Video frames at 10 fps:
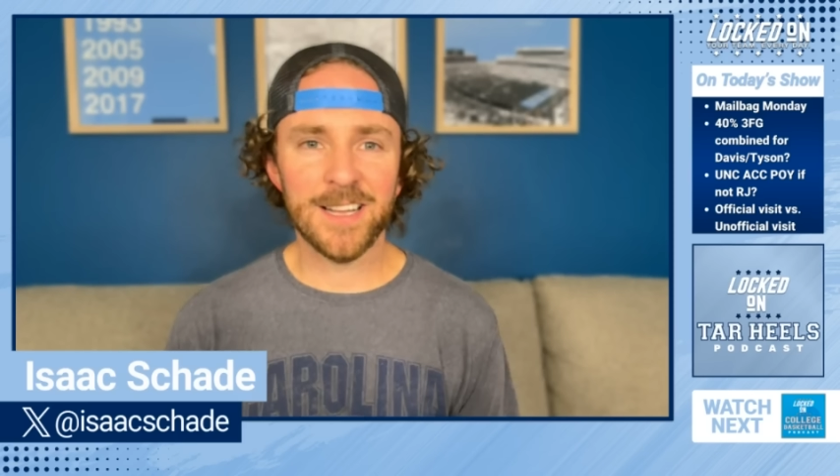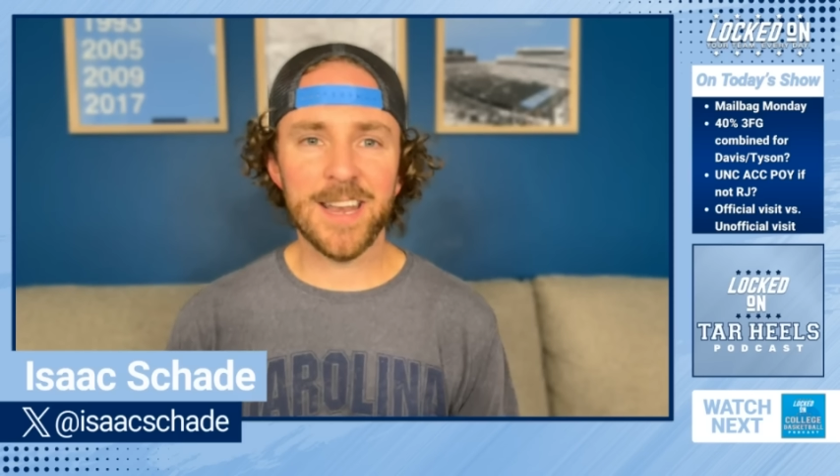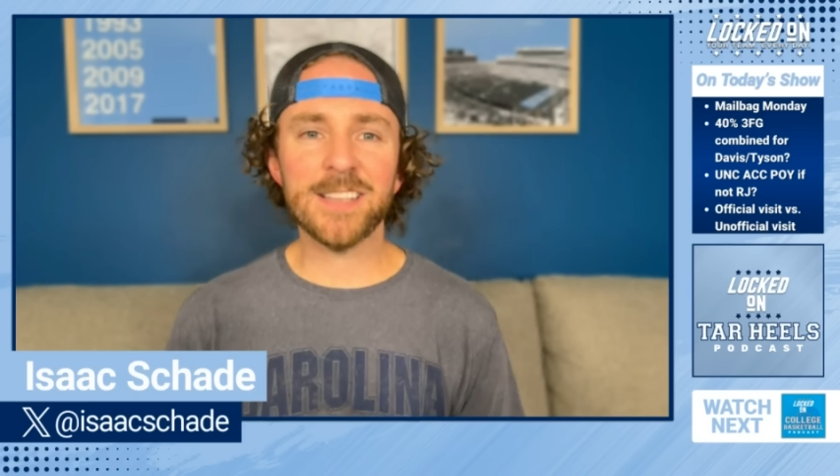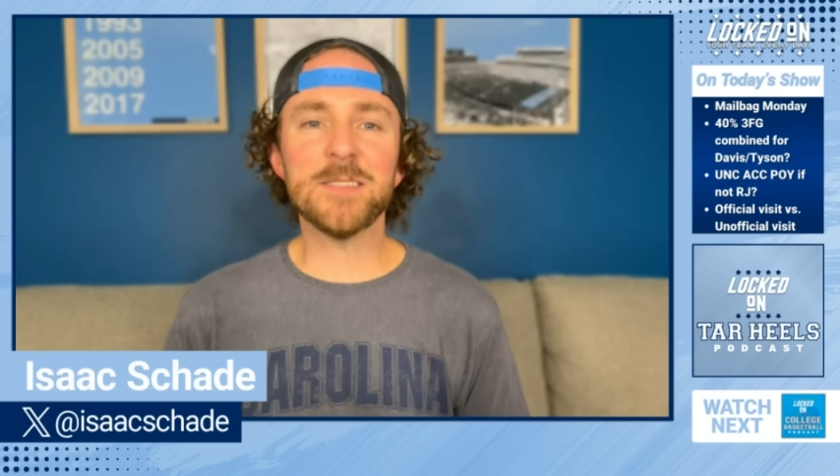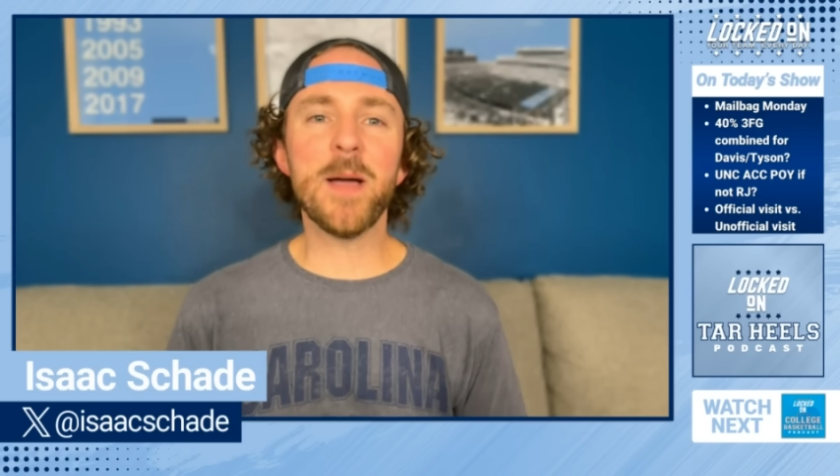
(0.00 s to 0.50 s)

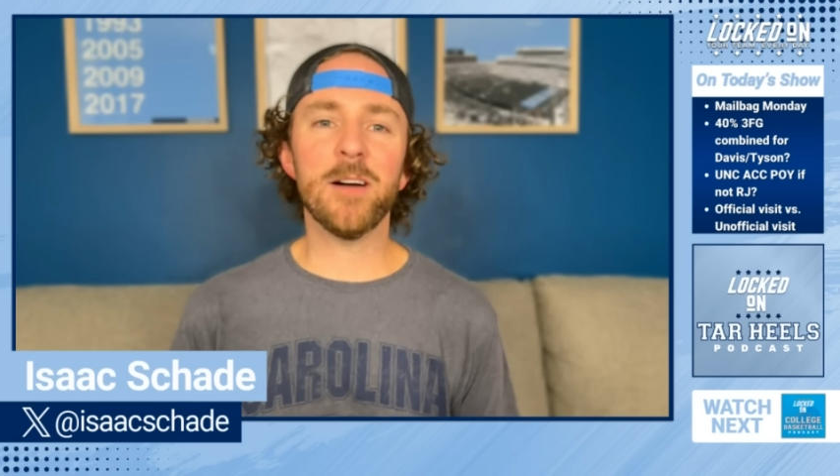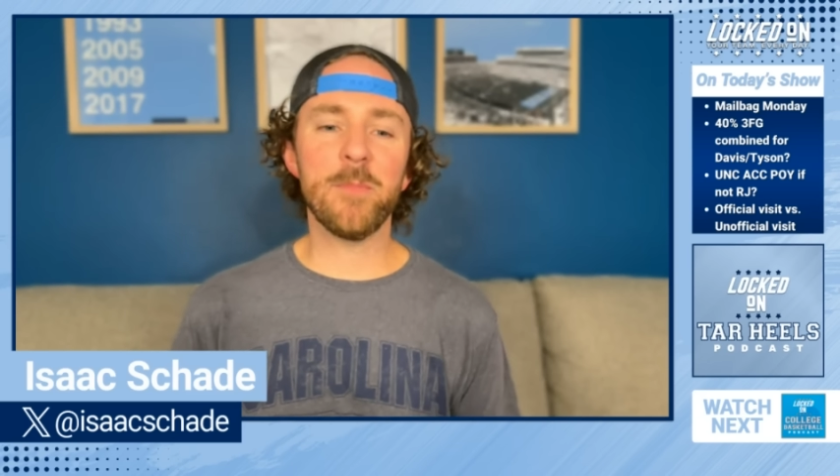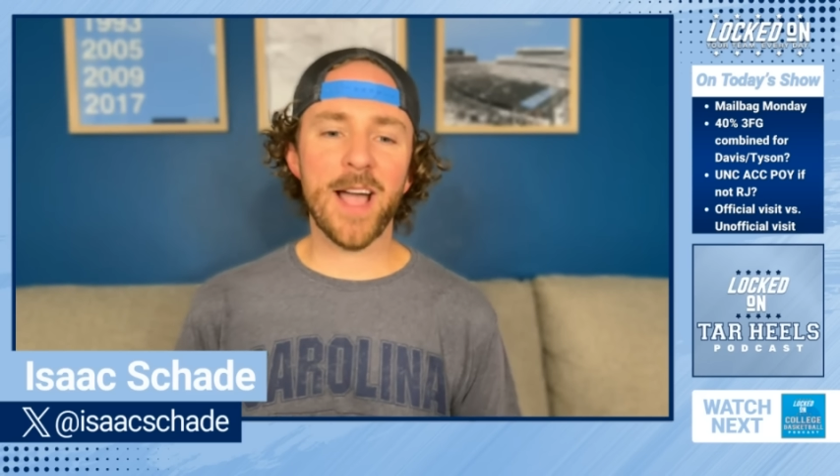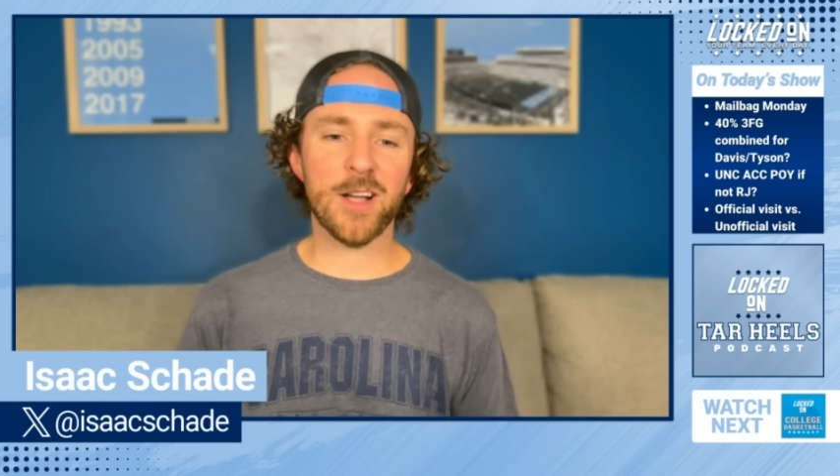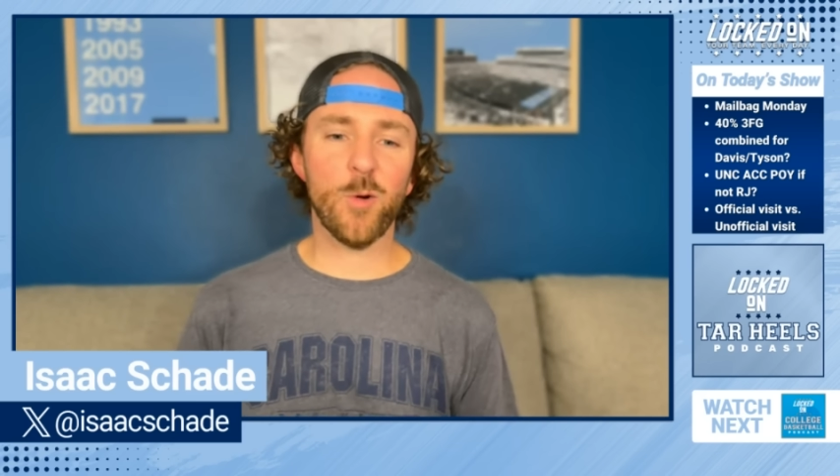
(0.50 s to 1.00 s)
Next
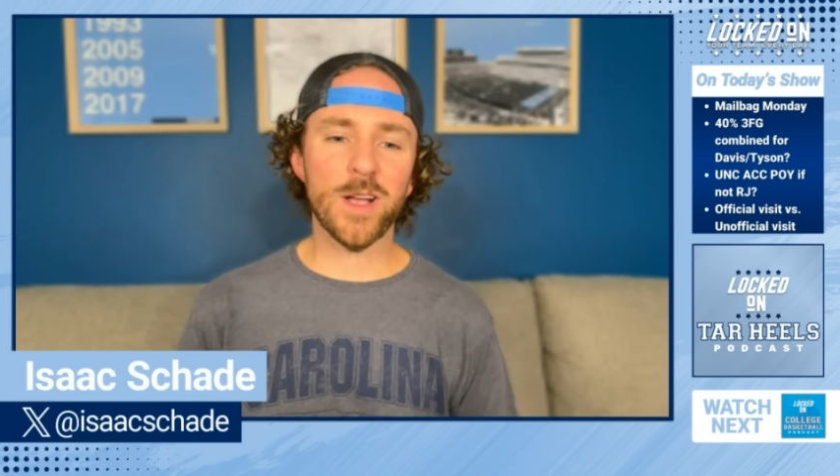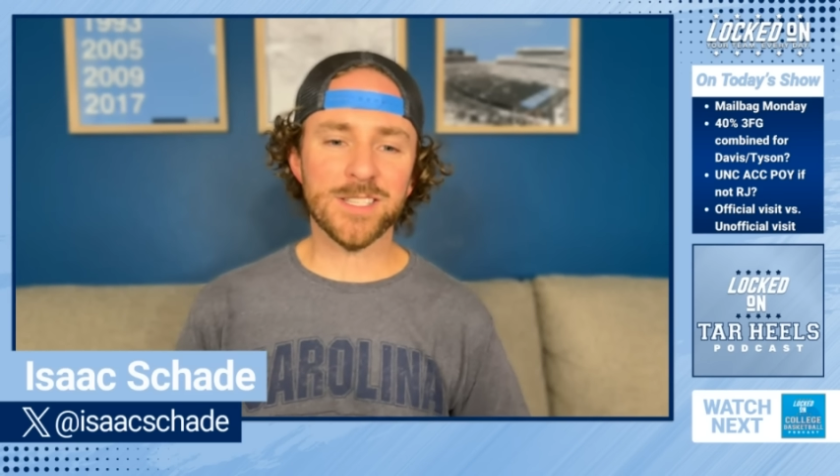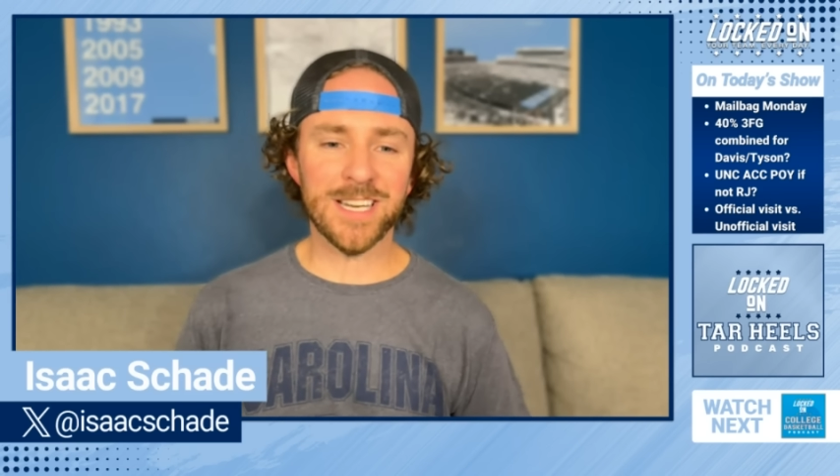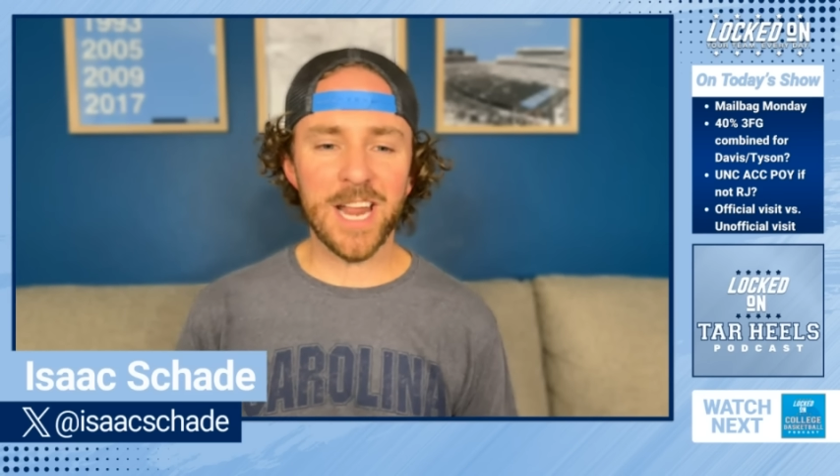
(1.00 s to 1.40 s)
mailbag question.